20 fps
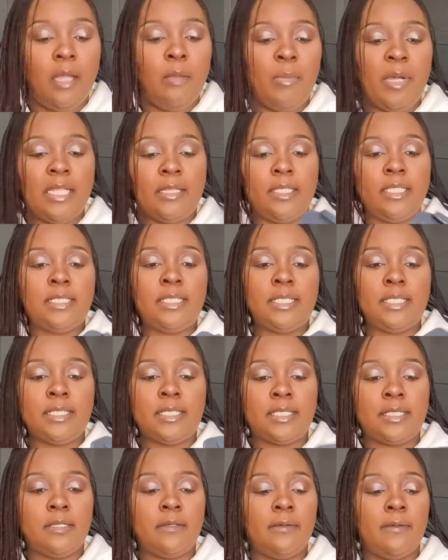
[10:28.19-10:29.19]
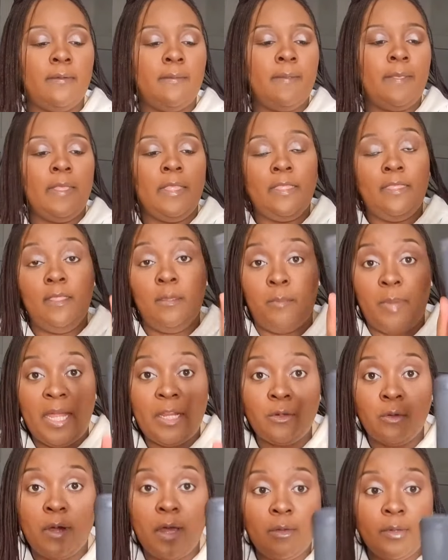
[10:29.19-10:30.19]
But this is the
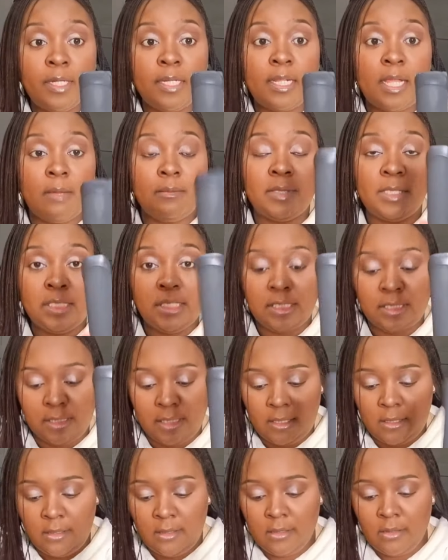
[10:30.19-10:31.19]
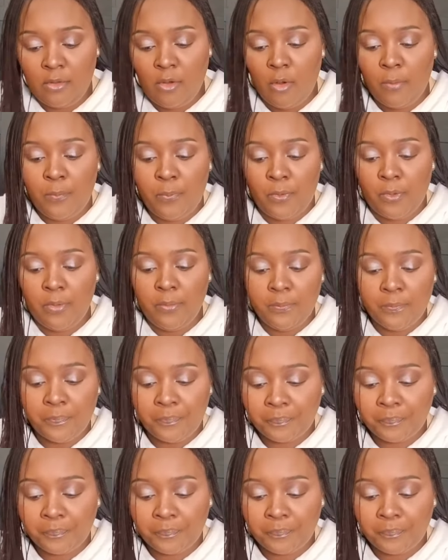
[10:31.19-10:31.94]
bundle, how it comes. This is the GoPro.